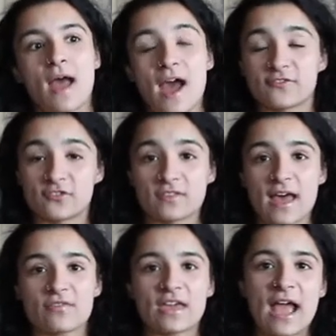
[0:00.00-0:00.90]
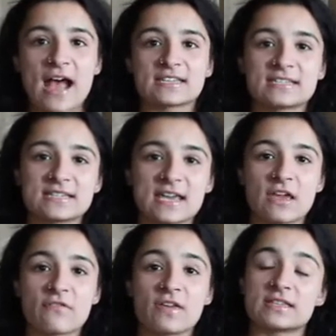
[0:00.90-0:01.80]
after that, they asked
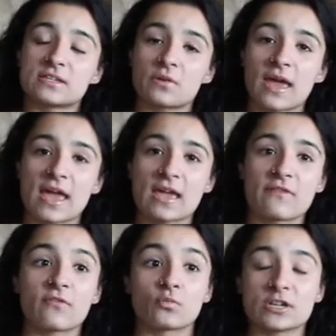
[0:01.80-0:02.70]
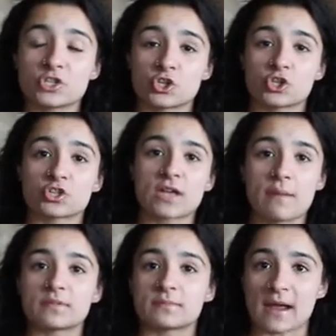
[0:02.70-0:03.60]
if it's okay if researchers
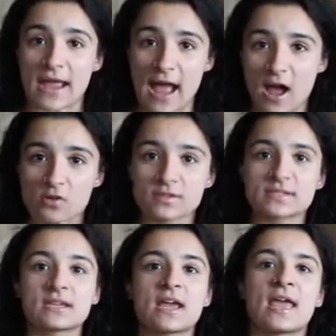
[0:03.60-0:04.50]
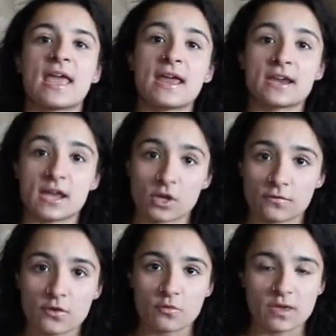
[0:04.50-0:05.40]
come to my house and
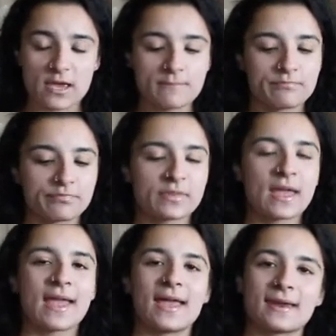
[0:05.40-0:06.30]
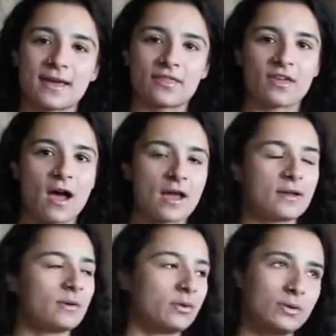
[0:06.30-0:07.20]
interview me, and I thought,
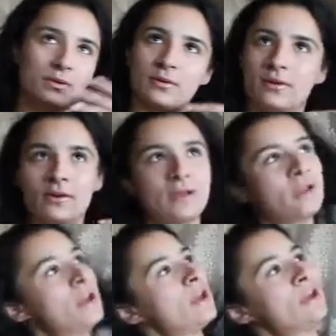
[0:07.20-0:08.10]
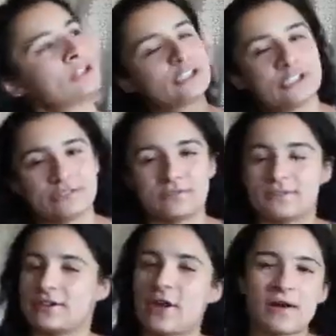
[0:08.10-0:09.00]
shoot,
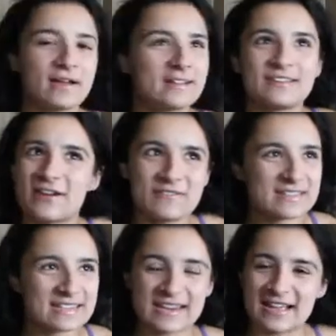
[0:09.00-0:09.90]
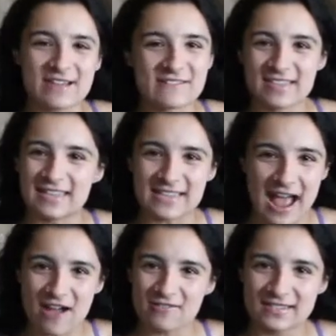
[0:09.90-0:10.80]
no one's gonna come to this
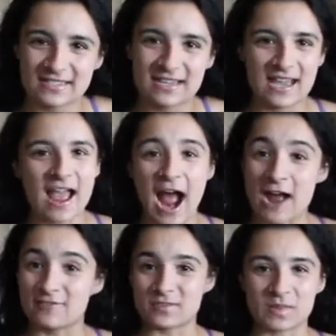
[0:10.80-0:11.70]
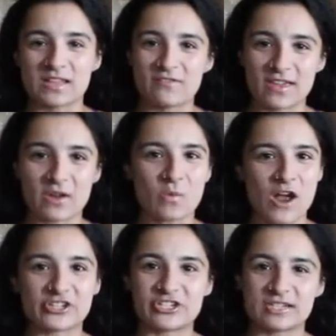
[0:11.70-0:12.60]
house. I was living in
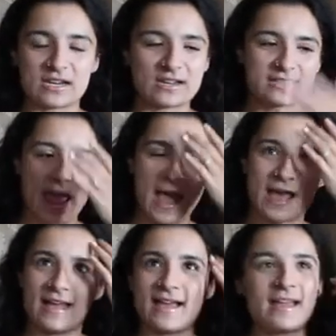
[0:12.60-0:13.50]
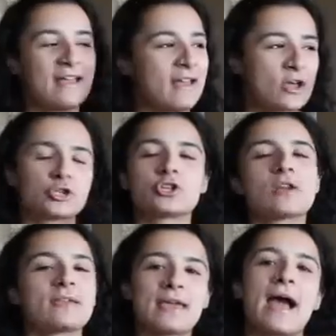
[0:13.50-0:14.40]
Washington. I was like, sure,
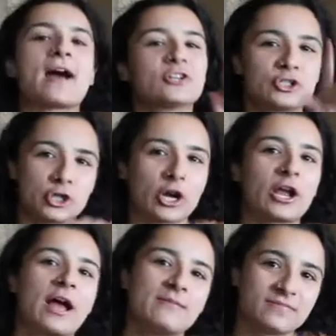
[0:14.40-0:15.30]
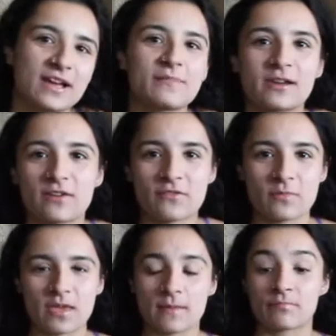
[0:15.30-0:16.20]
yeah, sure, come interview
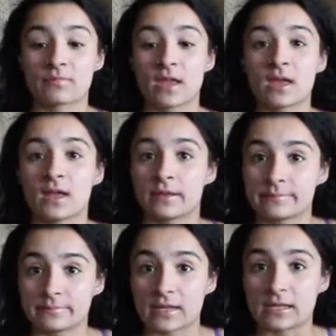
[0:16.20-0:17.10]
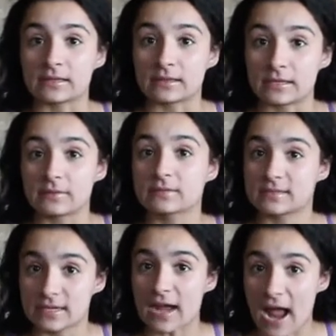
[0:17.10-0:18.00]
me. Little
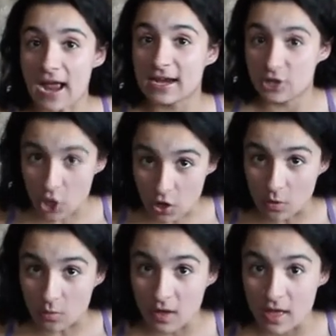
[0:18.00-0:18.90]
did I know,